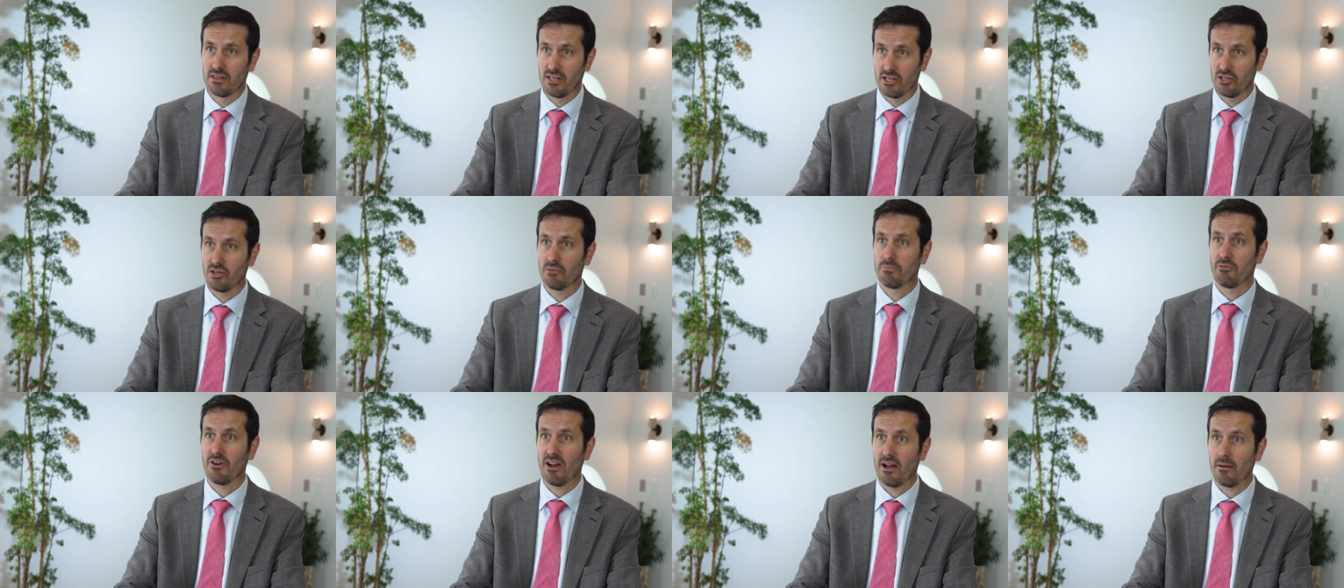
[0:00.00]
that
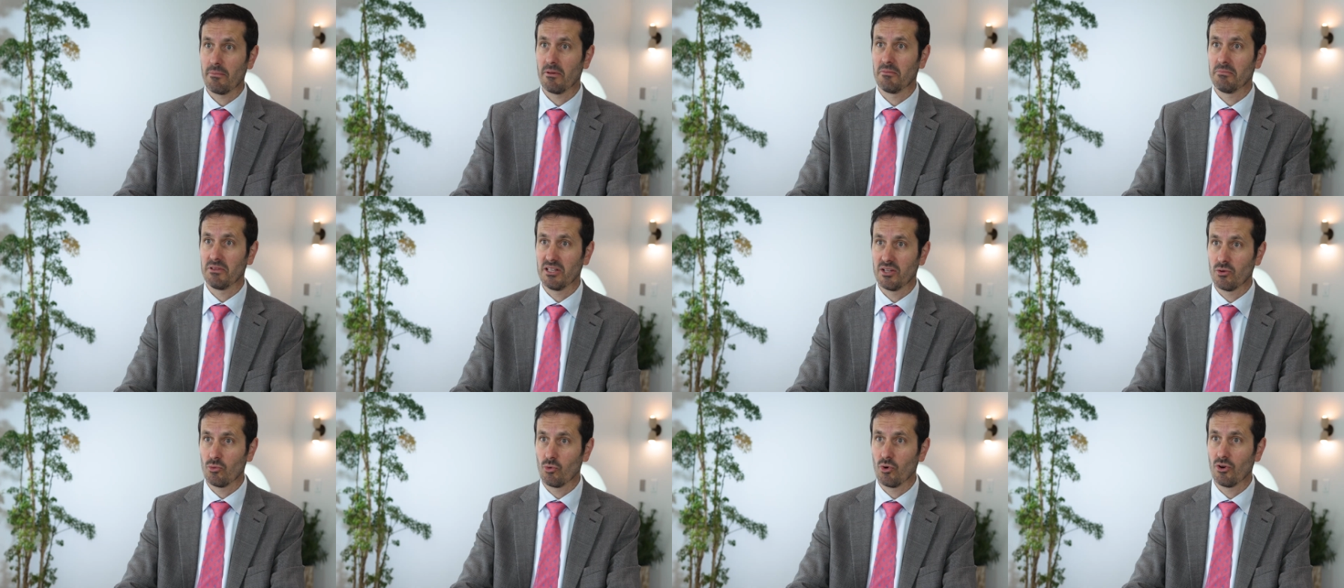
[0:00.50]
you're
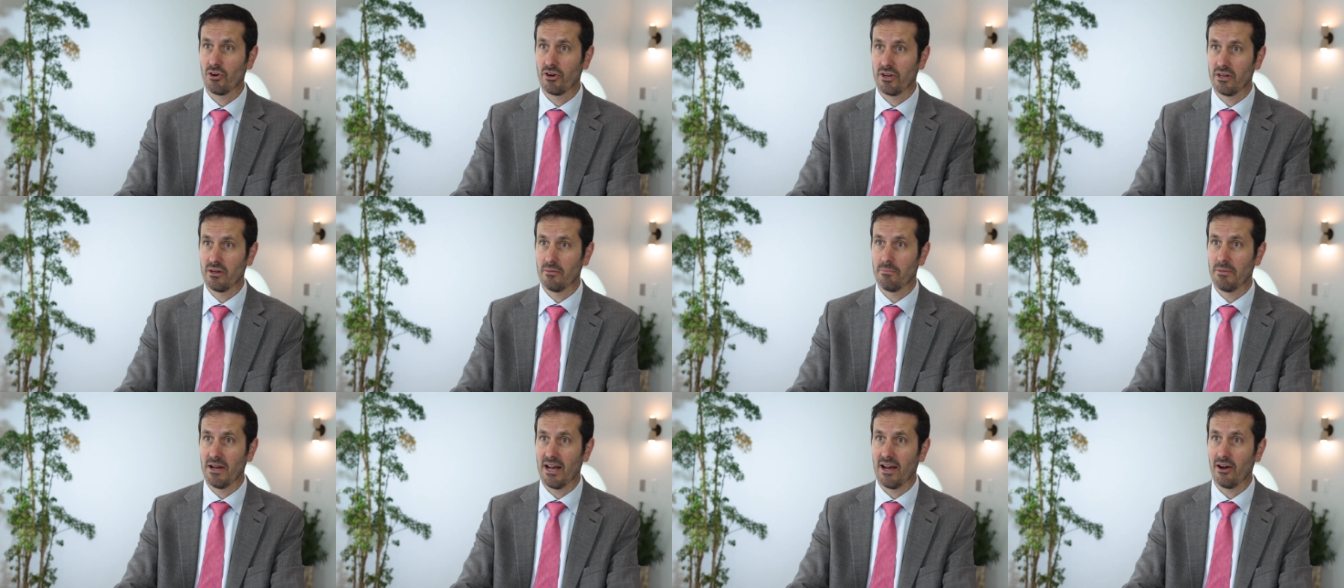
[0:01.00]
probably worried
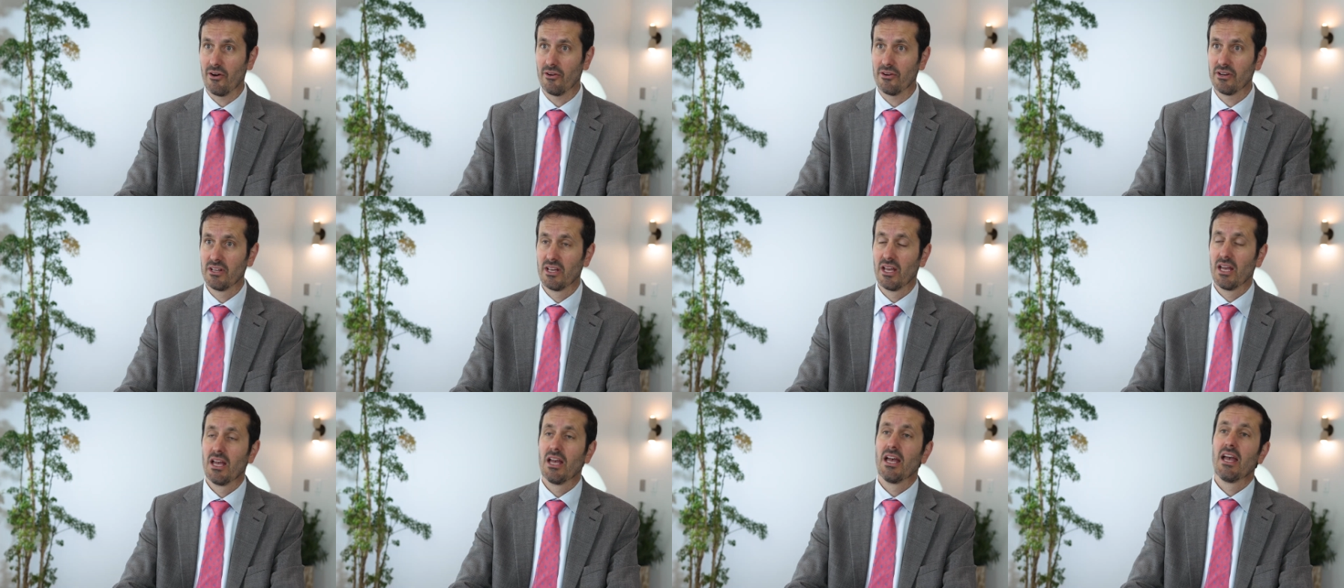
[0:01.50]
about.
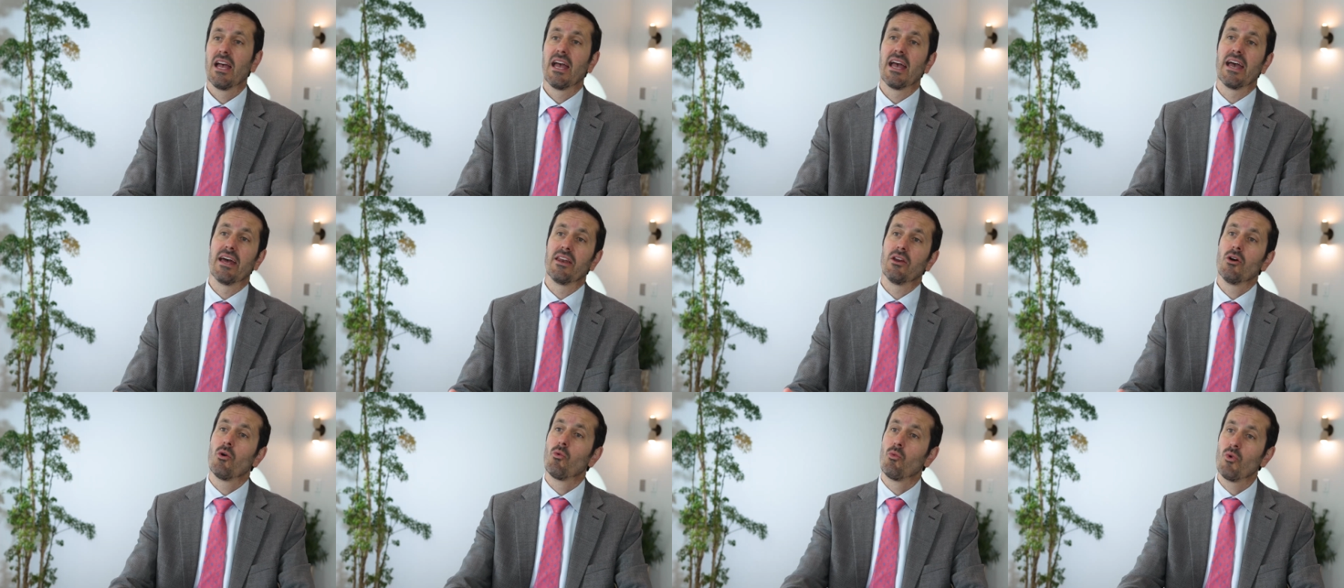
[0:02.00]

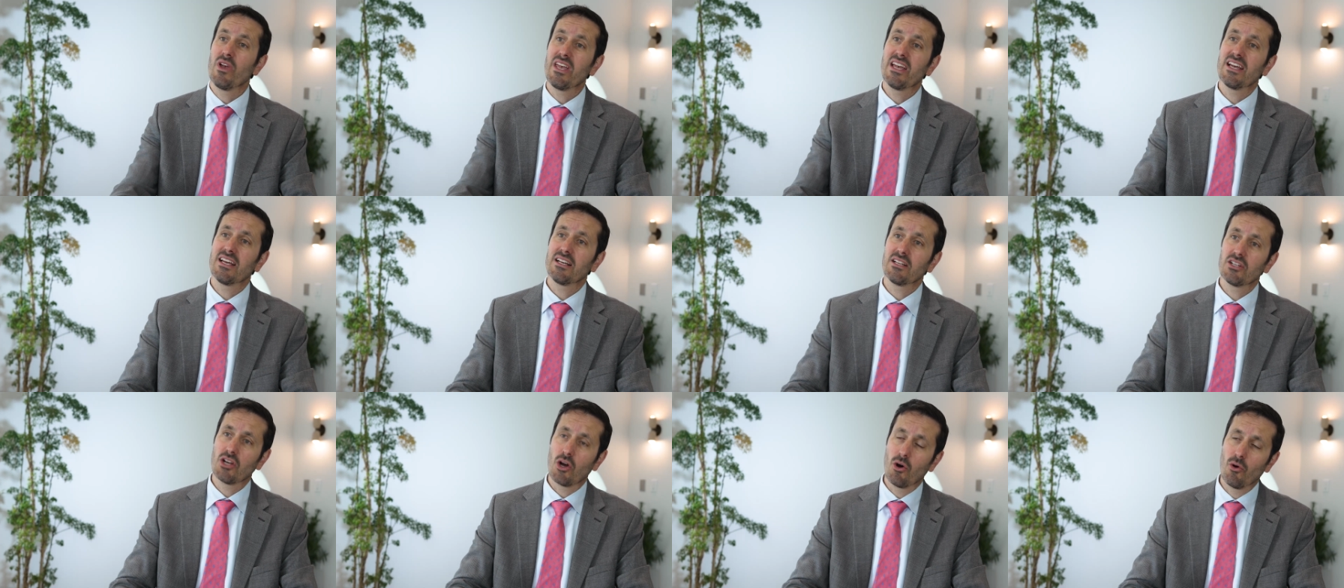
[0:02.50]
And we
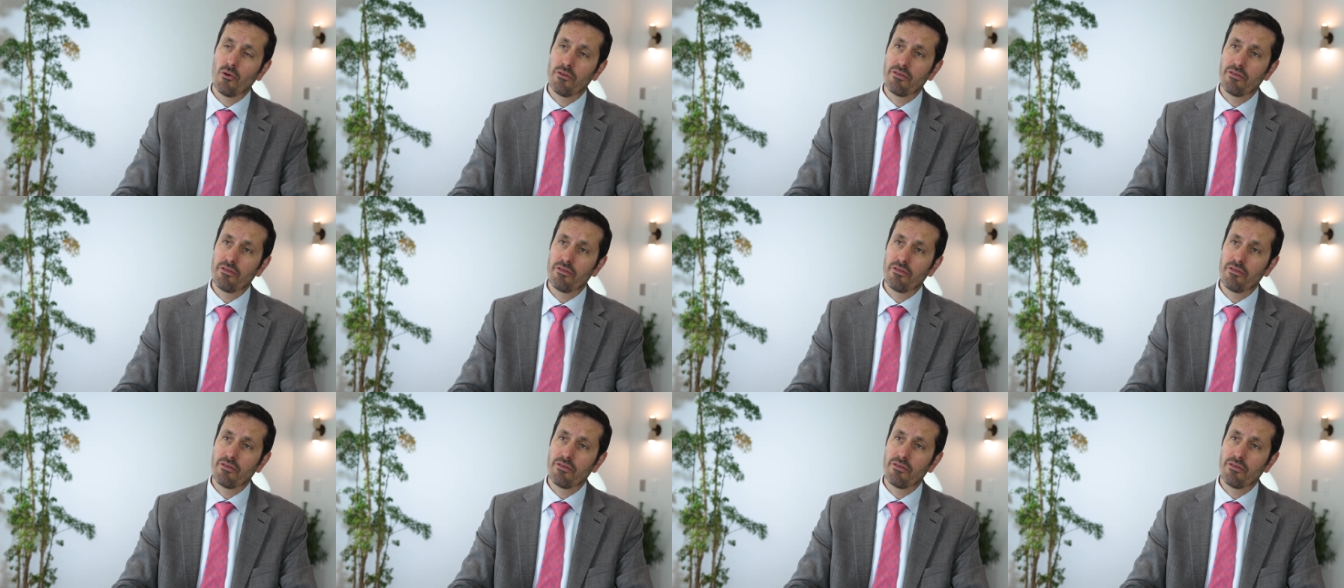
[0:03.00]
can go